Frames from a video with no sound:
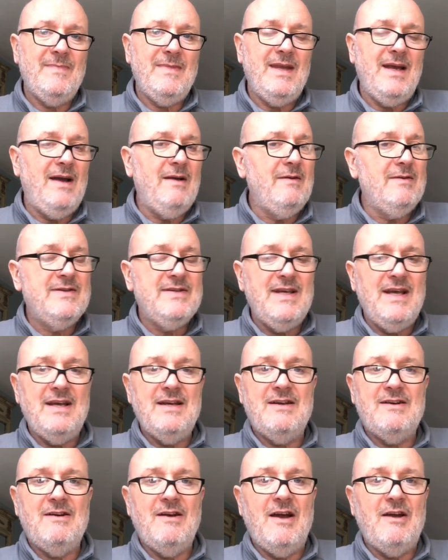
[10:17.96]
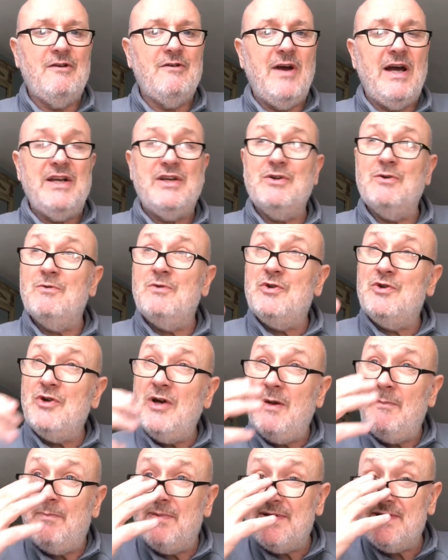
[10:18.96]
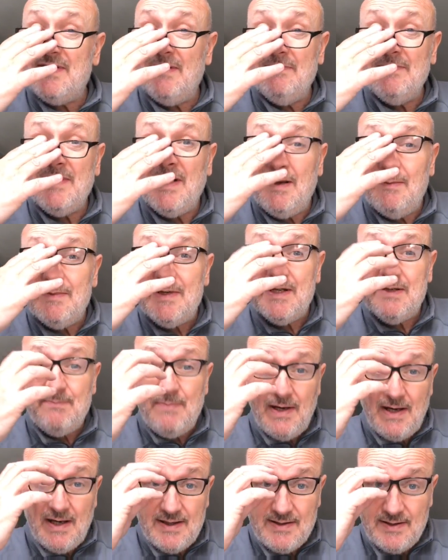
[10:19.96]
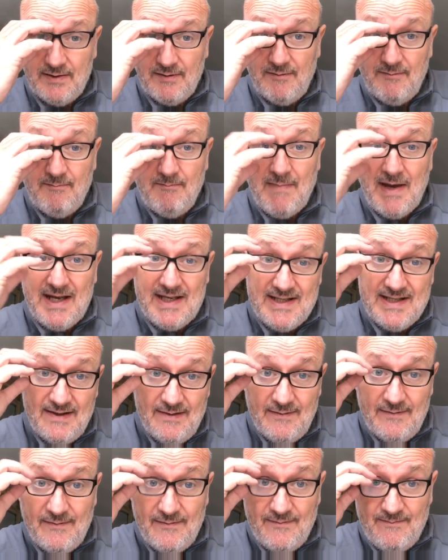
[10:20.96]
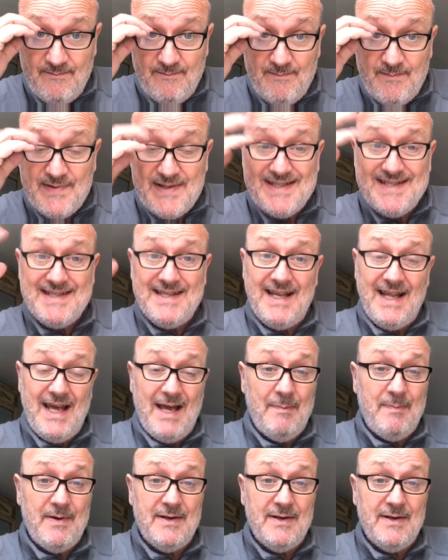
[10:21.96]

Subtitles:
I would say, a gradual drip, but sometimes it's been a sort of massive slap.